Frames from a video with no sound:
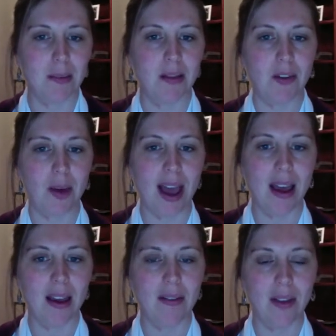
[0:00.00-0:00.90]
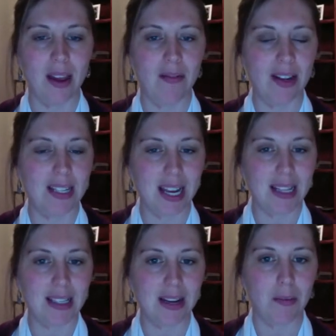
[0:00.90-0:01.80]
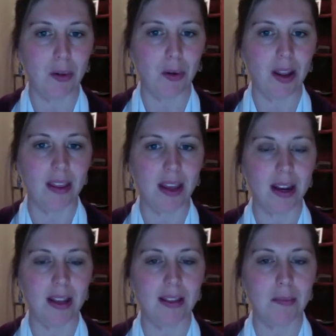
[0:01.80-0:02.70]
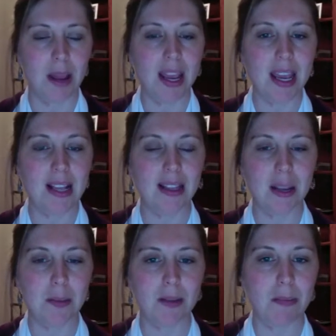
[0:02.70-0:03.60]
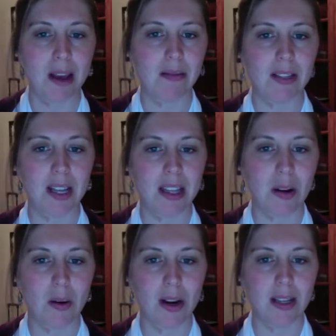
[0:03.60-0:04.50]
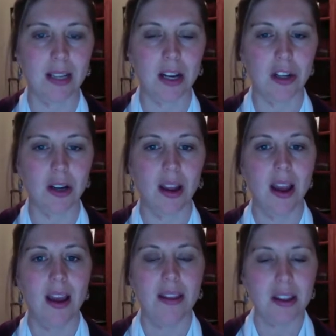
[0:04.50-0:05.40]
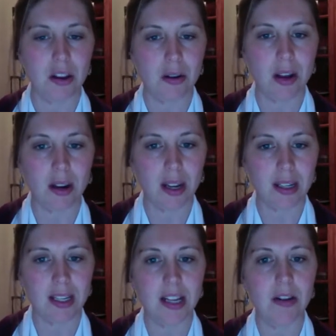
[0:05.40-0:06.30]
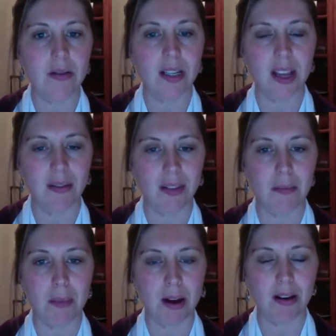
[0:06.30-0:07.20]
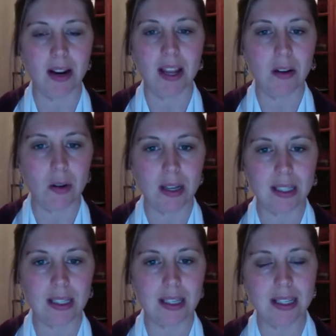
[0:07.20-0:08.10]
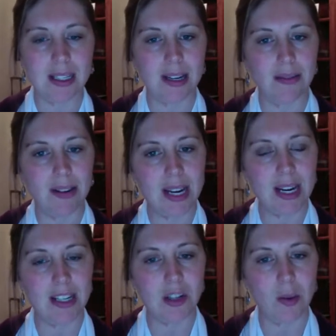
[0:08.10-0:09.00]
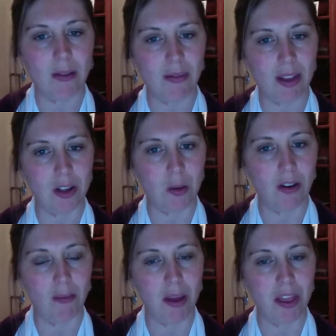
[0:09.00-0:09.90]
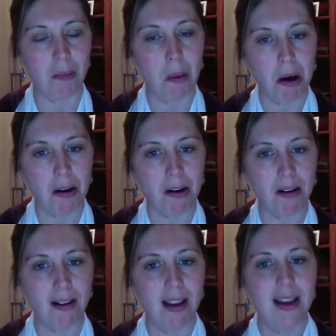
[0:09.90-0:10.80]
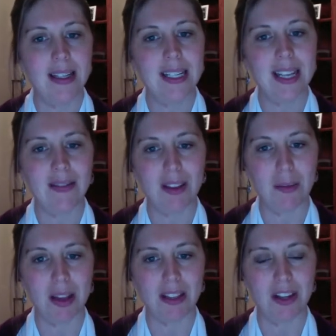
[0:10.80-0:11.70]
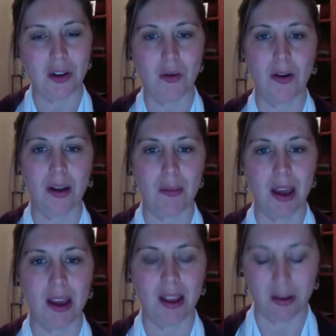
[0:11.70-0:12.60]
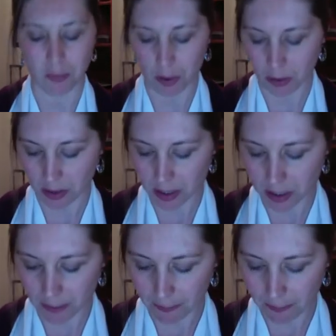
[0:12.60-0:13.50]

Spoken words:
If you have a fantastic employee that is making leaps and bounds in the organization, then you can continue to give them merit increases instead of needing to wait for that 12-month marker to give them a seniority pay and boost.